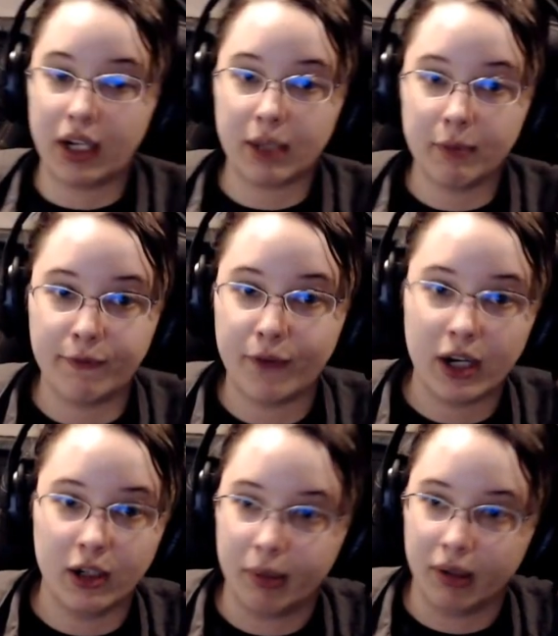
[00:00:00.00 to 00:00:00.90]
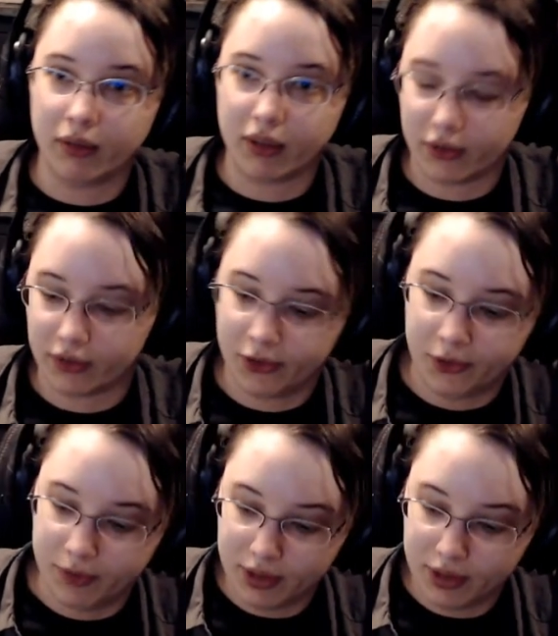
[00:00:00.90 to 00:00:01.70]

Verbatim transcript: to get me fired, apparently, so...